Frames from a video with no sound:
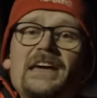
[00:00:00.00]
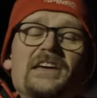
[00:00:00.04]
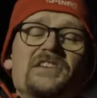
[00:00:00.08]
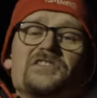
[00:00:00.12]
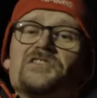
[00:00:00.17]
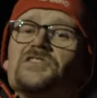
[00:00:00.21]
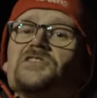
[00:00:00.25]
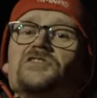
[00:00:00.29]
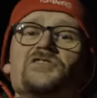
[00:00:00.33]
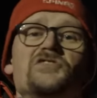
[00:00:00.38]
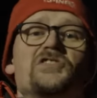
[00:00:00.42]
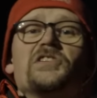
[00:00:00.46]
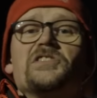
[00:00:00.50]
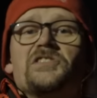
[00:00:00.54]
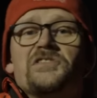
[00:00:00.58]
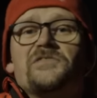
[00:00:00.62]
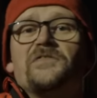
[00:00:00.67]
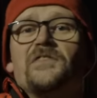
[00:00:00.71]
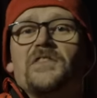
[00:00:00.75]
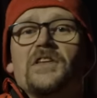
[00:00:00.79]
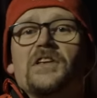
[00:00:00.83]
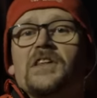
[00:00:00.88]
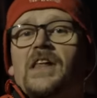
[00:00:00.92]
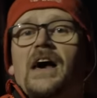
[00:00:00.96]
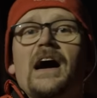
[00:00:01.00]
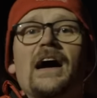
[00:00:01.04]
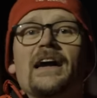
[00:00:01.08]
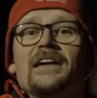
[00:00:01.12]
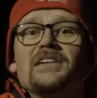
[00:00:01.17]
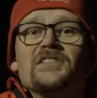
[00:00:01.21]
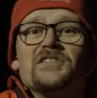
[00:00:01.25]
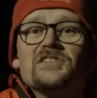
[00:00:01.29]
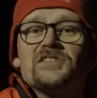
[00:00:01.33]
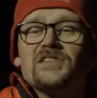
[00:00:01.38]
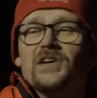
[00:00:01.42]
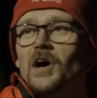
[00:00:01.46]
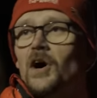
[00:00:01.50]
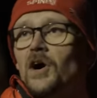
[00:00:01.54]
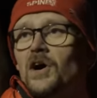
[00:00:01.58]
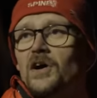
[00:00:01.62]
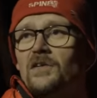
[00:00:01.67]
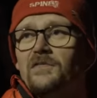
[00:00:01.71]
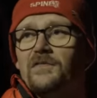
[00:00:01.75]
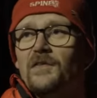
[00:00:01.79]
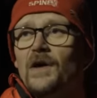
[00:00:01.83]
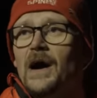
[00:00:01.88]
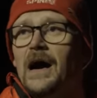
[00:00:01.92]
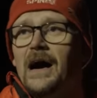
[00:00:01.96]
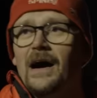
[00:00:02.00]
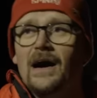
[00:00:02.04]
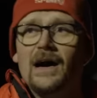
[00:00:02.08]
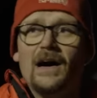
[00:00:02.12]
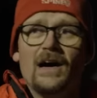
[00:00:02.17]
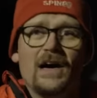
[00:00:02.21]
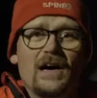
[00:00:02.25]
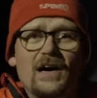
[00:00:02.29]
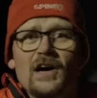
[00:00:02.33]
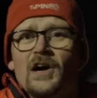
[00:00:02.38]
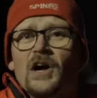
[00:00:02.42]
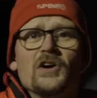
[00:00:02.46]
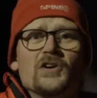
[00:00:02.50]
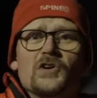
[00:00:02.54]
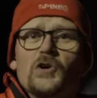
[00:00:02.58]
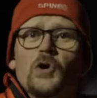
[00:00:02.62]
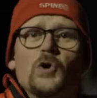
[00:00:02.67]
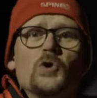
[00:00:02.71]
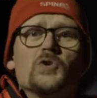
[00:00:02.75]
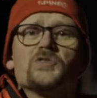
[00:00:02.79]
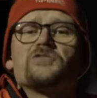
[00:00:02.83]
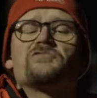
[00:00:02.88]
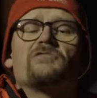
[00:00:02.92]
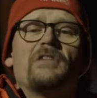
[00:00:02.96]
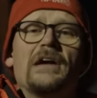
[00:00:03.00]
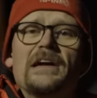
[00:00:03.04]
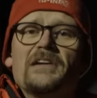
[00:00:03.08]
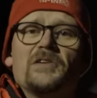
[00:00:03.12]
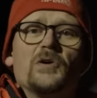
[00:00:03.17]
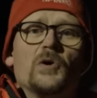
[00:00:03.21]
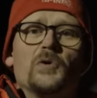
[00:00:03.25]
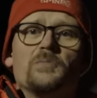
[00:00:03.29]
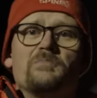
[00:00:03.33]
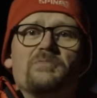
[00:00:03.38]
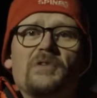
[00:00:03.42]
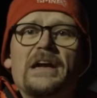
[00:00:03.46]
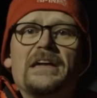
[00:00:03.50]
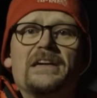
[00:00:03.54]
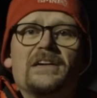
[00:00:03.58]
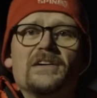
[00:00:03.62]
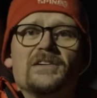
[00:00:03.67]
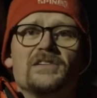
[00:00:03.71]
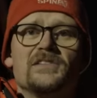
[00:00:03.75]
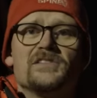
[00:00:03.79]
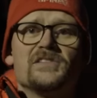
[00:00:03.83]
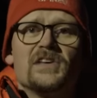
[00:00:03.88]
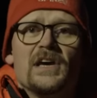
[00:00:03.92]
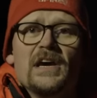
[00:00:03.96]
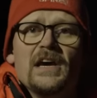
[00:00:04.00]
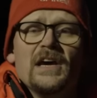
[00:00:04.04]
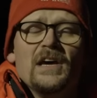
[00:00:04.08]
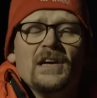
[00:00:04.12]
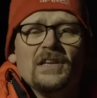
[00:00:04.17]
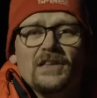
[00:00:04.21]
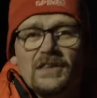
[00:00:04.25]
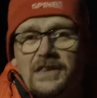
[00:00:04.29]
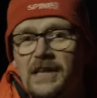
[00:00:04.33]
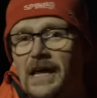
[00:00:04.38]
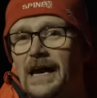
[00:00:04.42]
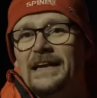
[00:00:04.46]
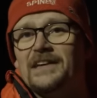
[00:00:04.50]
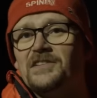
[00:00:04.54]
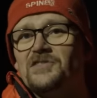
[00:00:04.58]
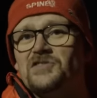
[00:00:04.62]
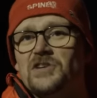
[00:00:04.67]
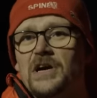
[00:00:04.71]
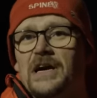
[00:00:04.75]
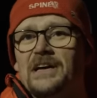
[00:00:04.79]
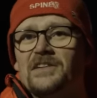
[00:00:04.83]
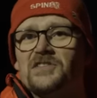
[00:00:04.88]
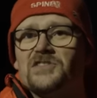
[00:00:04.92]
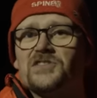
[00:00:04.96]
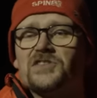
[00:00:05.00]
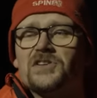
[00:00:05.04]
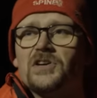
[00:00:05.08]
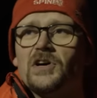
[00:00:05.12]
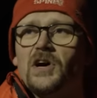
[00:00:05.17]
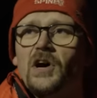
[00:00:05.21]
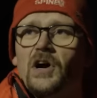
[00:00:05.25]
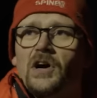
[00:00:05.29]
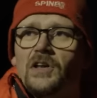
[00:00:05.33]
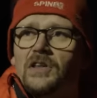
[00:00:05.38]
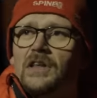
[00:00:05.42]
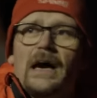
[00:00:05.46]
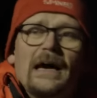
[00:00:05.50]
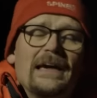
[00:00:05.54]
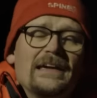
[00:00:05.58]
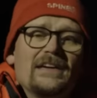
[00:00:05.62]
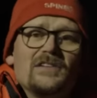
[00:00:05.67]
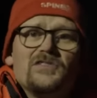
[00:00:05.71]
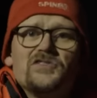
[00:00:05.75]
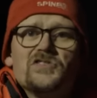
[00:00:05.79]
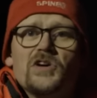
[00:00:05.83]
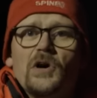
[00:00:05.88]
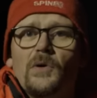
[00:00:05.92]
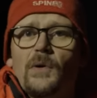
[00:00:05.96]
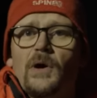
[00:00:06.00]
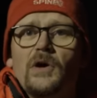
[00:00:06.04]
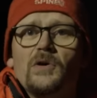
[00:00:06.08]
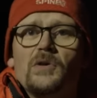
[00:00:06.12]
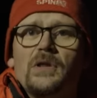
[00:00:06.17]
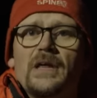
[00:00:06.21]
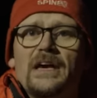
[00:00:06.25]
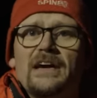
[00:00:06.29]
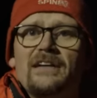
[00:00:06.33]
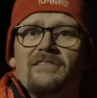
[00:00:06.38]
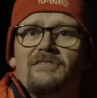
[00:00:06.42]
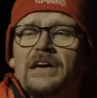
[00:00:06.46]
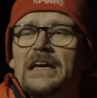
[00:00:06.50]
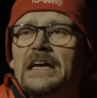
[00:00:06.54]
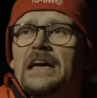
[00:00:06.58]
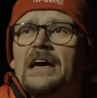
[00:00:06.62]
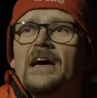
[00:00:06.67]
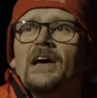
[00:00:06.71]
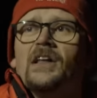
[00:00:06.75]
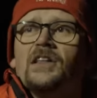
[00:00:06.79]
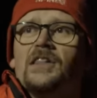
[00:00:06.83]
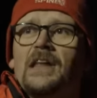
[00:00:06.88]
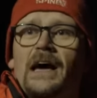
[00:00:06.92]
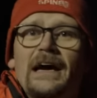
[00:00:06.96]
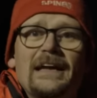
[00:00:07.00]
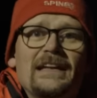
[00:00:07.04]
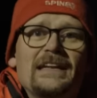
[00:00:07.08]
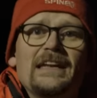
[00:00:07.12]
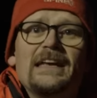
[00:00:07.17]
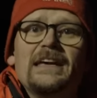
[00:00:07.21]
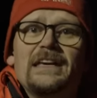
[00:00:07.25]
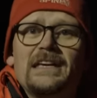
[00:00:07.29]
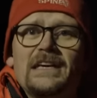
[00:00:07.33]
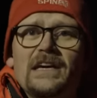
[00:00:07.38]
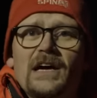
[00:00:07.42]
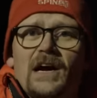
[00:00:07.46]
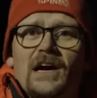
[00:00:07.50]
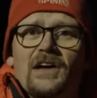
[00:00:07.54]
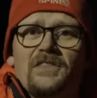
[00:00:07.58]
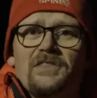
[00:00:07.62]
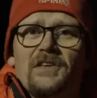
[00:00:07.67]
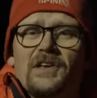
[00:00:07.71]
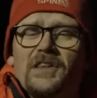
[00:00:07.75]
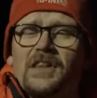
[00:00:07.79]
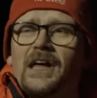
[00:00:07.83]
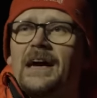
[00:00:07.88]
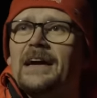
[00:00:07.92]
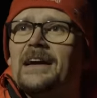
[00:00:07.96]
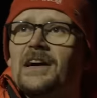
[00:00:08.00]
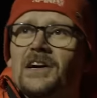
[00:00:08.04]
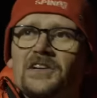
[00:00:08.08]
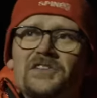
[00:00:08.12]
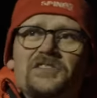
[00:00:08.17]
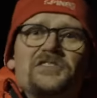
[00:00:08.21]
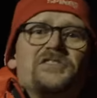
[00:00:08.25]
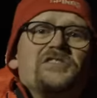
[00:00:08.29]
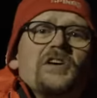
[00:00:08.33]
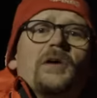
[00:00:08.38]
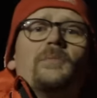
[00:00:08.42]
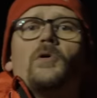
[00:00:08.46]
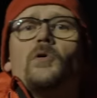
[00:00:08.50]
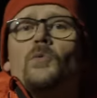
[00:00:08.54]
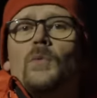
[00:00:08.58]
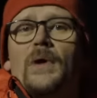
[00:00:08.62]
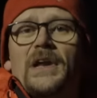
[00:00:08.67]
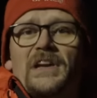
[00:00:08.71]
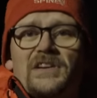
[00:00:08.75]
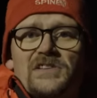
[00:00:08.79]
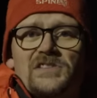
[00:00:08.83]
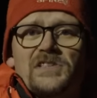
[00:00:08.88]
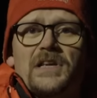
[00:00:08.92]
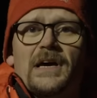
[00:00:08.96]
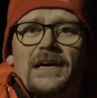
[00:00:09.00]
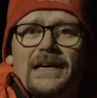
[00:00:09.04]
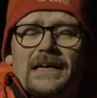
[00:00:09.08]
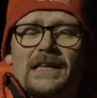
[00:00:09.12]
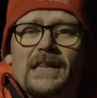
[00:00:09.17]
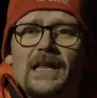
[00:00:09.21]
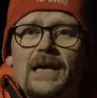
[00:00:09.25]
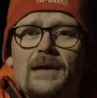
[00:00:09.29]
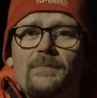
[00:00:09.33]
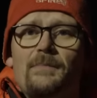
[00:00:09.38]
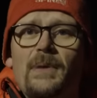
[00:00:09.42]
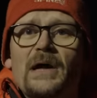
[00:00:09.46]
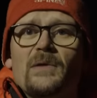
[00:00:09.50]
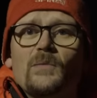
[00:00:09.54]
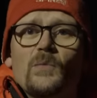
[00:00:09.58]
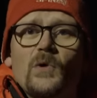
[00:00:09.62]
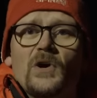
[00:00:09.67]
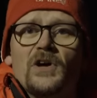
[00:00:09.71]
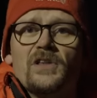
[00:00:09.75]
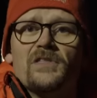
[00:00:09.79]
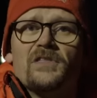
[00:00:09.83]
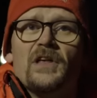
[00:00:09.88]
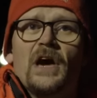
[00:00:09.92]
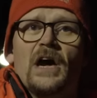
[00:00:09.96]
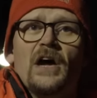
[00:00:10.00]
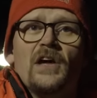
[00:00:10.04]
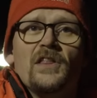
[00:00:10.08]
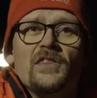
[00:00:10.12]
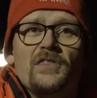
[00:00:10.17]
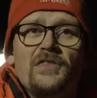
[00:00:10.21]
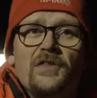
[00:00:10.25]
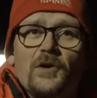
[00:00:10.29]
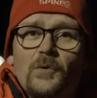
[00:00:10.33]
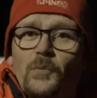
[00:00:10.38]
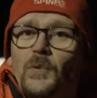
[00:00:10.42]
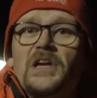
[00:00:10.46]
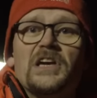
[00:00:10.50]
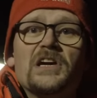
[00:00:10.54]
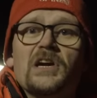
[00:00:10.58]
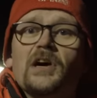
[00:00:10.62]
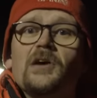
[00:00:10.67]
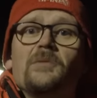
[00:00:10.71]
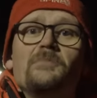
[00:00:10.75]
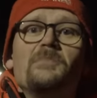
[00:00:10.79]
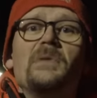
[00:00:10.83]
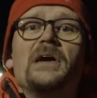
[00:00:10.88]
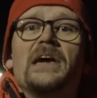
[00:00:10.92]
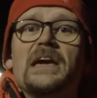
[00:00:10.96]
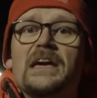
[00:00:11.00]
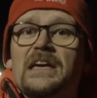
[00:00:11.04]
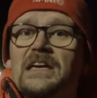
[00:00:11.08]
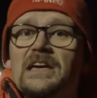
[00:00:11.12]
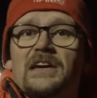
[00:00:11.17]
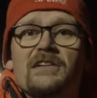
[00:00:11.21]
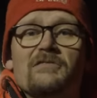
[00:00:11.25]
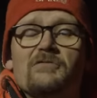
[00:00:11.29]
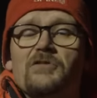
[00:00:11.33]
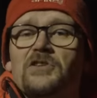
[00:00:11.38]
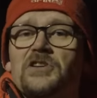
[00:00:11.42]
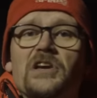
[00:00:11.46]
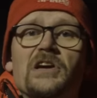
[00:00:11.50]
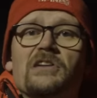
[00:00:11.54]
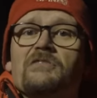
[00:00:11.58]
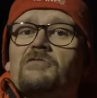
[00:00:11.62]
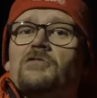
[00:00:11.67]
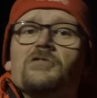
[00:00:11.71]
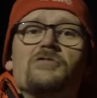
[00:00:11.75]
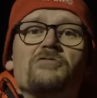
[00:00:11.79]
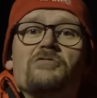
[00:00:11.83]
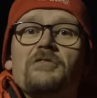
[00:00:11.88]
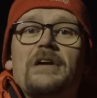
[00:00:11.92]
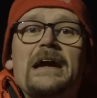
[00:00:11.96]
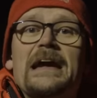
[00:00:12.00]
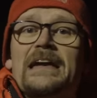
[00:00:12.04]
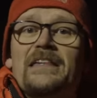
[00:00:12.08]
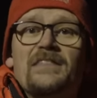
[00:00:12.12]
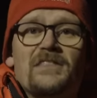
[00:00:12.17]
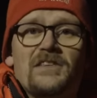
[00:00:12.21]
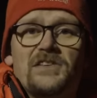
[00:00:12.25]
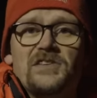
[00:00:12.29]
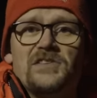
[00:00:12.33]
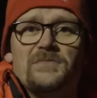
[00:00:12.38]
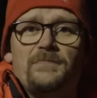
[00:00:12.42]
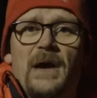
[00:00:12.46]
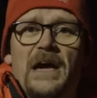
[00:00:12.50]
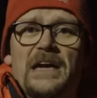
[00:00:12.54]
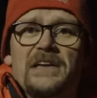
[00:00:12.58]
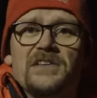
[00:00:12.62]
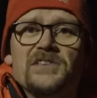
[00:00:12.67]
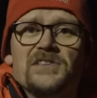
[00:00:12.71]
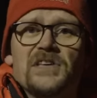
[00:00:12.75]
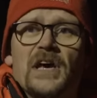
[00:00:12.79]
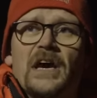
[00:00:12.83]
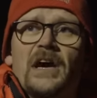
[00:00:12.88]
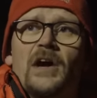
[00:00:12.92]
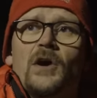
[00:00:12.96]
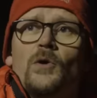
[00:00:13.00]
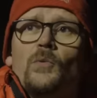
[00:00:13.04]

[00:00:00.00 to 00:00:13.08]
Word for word: isn't just for the likes of our course record breakers like Jack Scott, like Joe O'Leary, like Nicky Arthur, like our double winners like Claire Bannwarth, that we come here year on year and create this space.